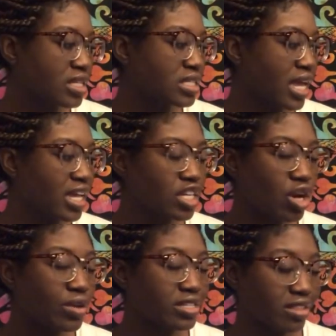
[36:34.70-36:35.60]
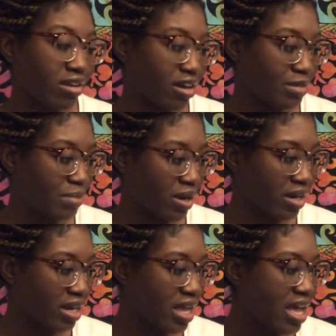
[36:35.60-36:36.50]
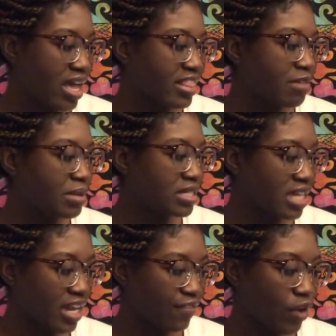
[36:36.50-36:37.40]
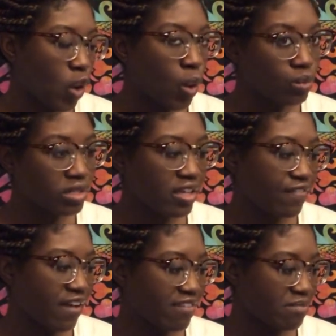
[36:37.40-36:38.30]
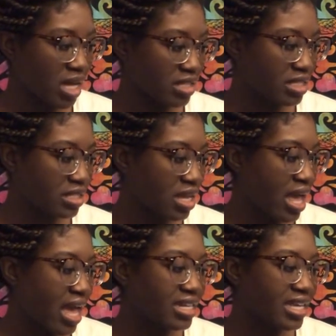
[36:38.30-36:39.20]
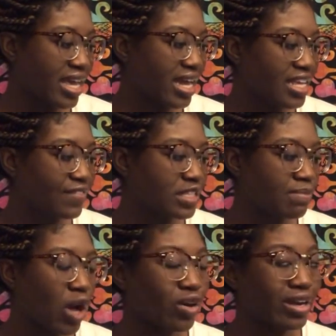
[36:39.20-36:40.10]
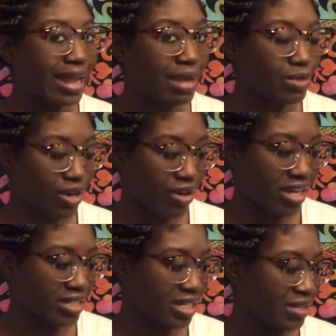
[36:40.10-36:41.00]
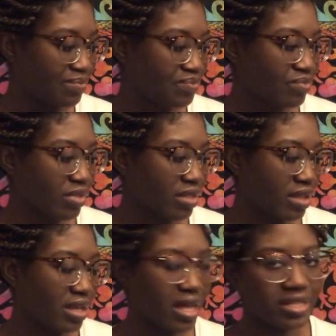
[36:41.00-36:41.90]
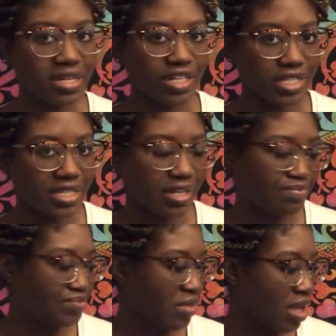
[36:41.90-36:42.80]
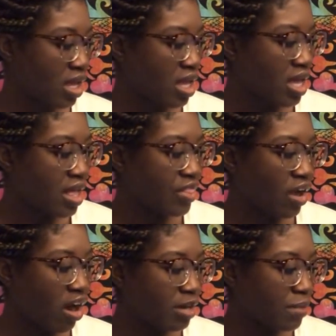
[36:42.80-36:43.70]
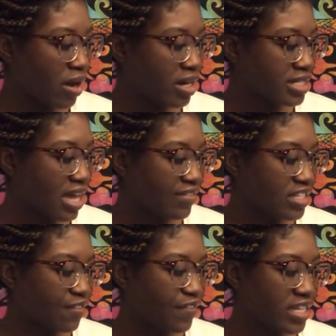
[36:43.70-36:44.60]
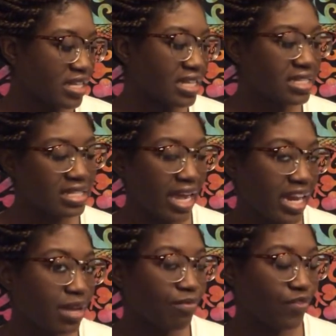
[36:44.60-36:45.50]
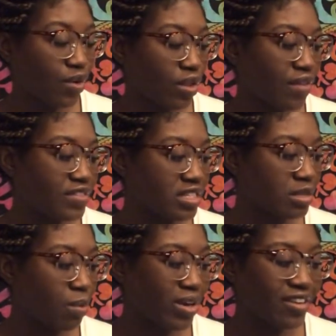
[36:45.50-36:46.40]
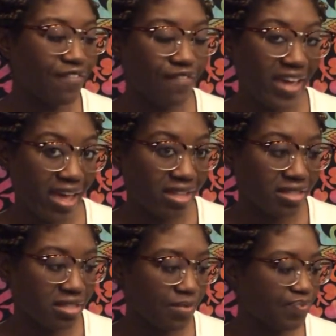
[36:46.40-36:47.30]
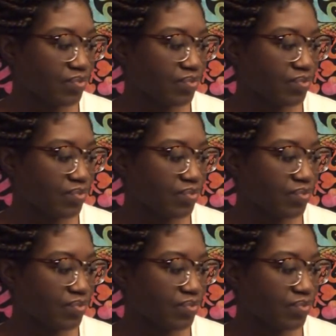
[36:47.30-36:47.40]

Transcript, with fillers: Saying no isn't the hard part. They've been dating for only five months, and he can't even spell her name correctly. Yeah, that's not a good sign. The hard part is having to face a stadium full of disappointed fans.